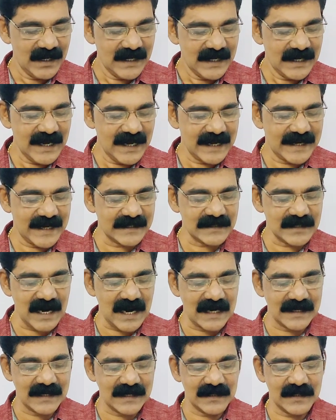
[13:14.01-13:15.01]
Hey, get
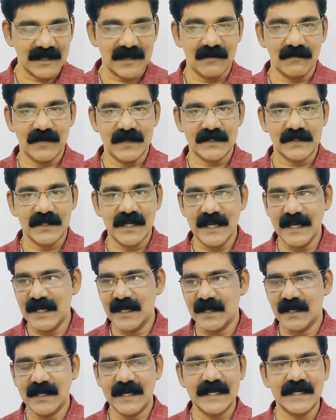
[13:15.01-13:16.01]
under the covers.
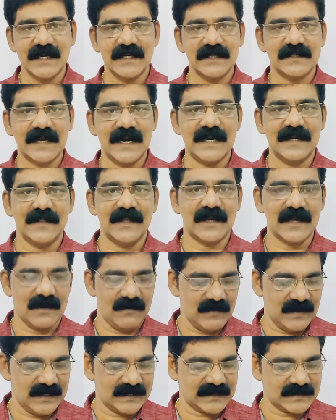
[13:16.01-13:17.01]
Hey, get inside the
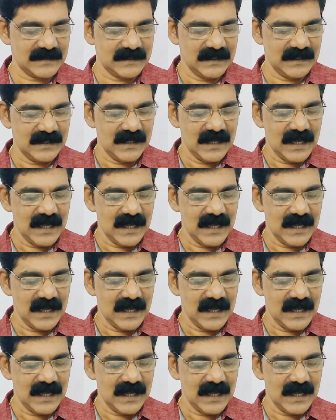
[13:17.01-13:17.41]
covers